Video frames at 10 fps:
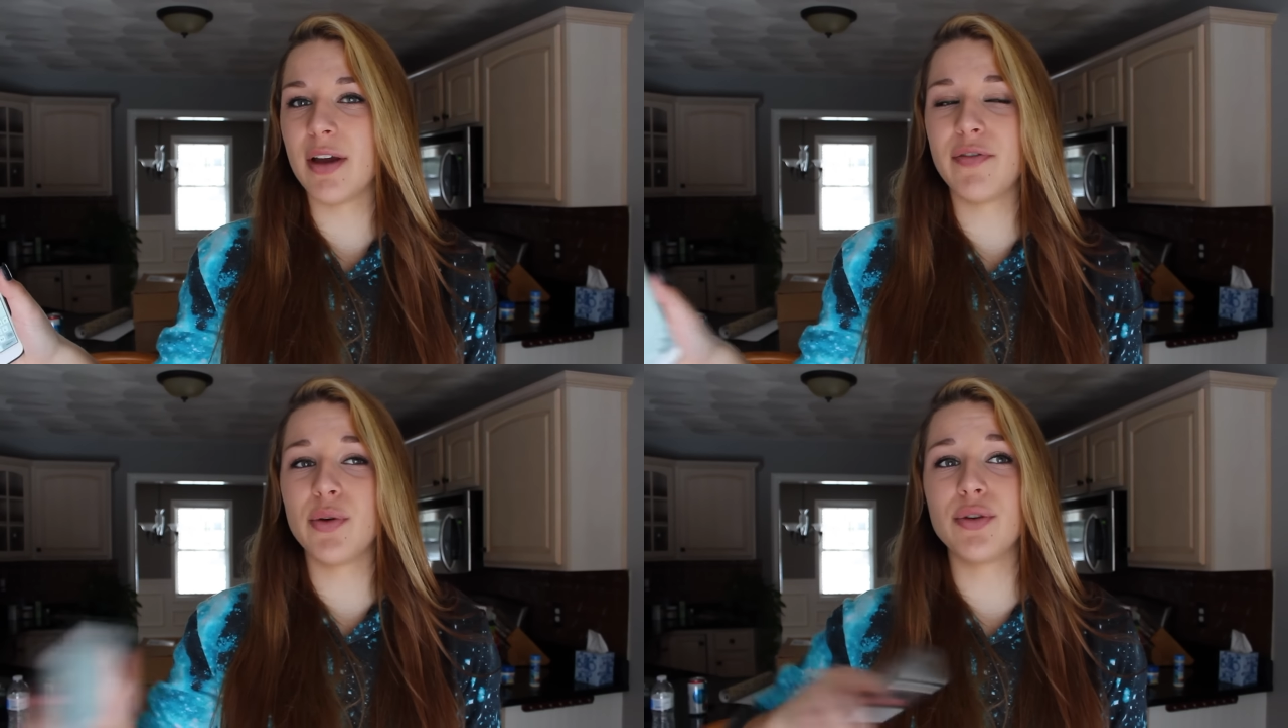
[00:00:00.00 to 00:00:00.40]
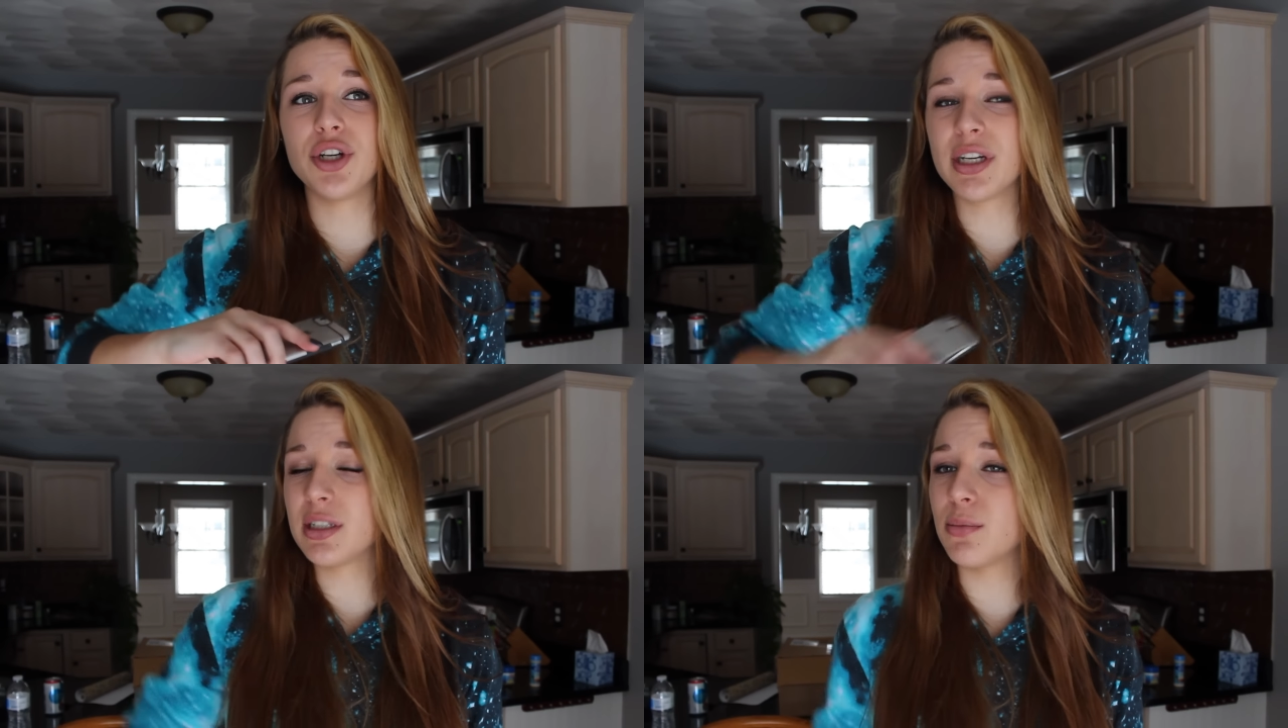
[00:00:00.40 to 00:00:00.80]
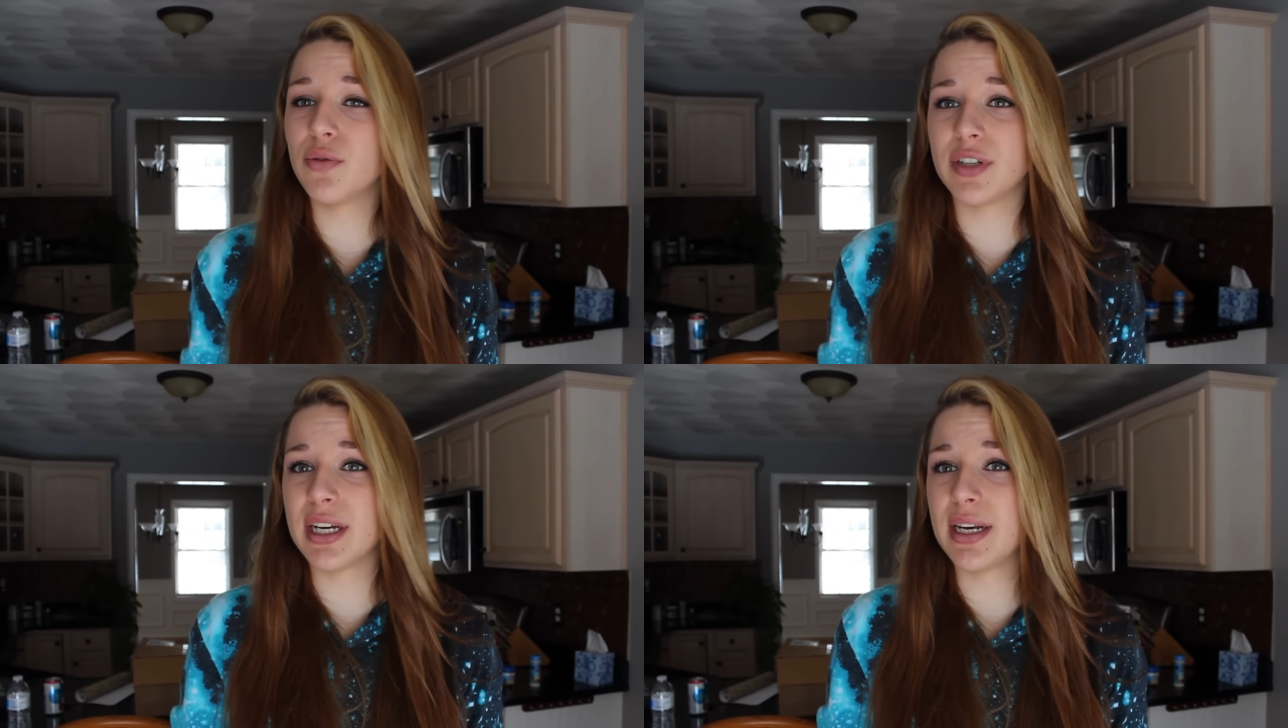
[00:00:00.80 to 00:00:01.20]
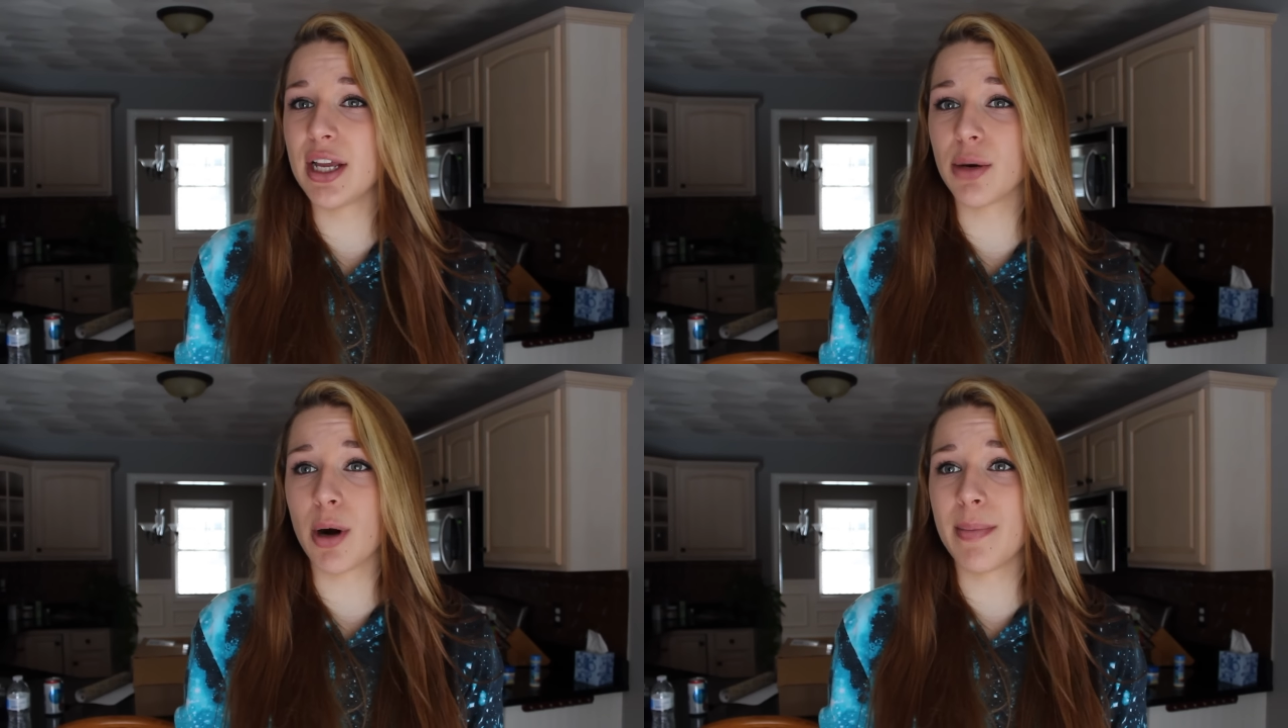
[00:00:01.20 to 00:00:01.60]
If you just moved in
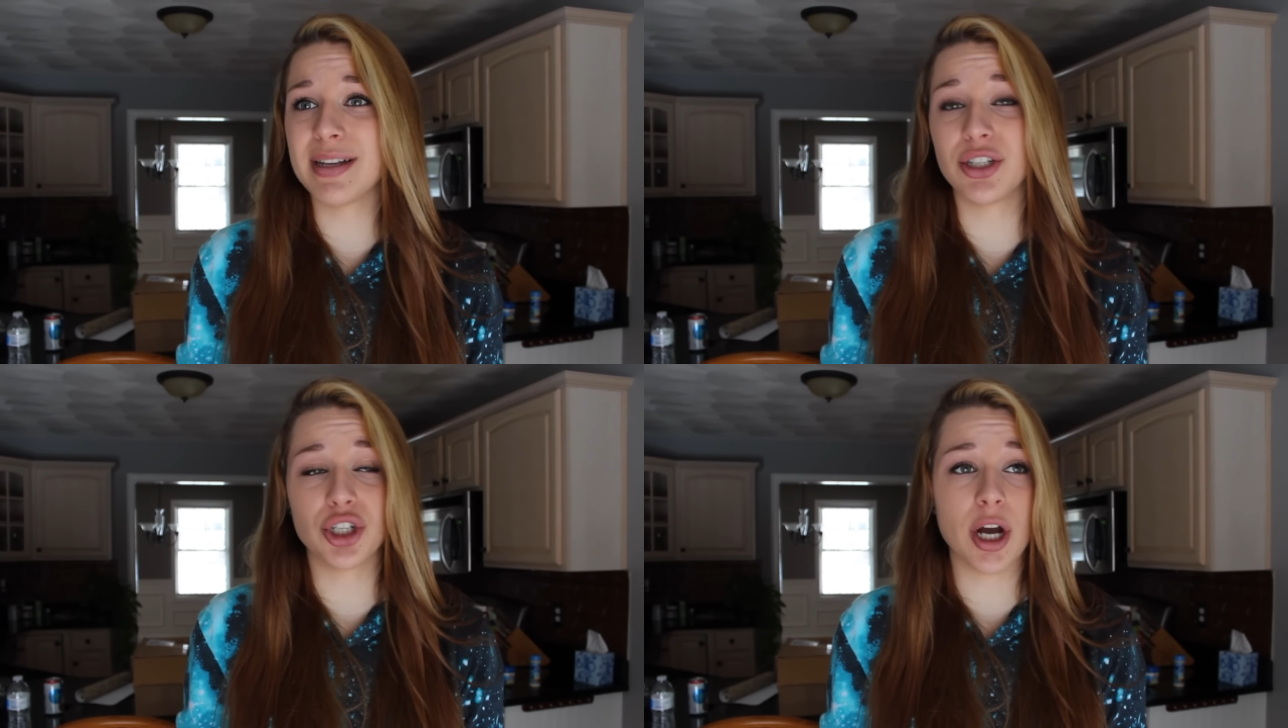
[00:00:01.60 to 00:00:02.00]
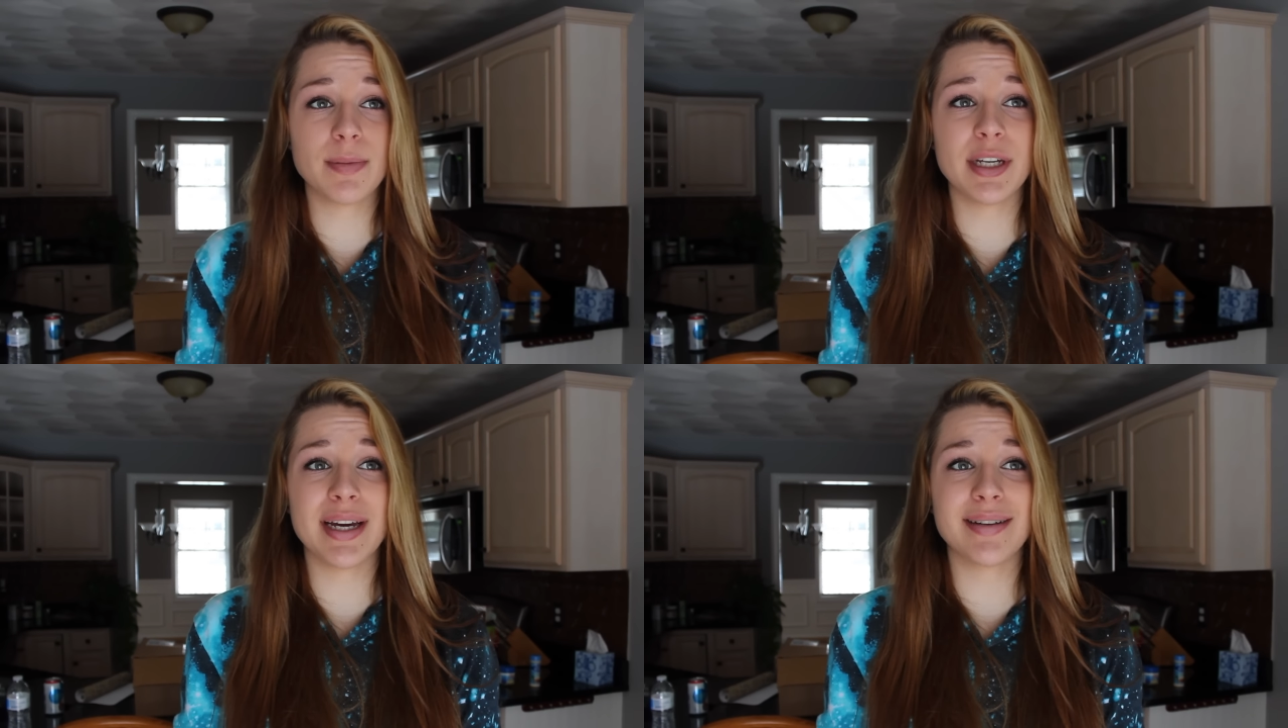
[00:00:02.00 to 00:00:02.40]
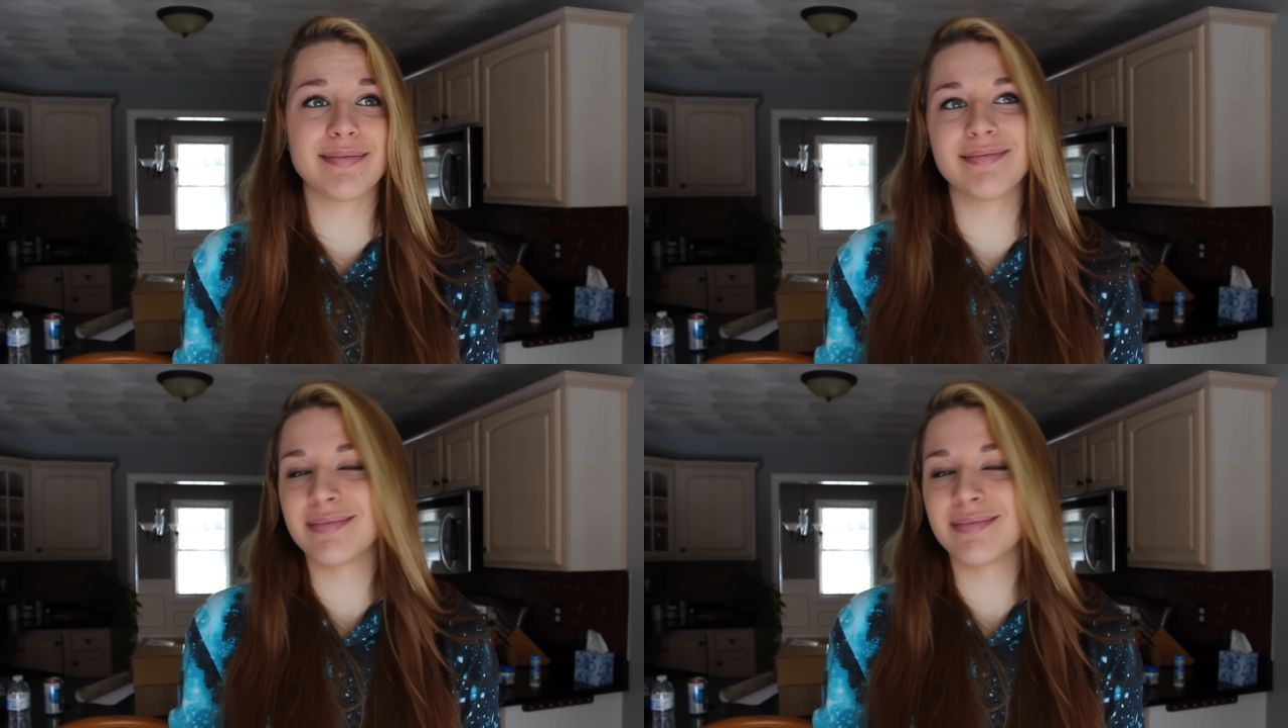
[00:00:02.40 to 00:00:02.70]
and your mom hasn't shopped yet,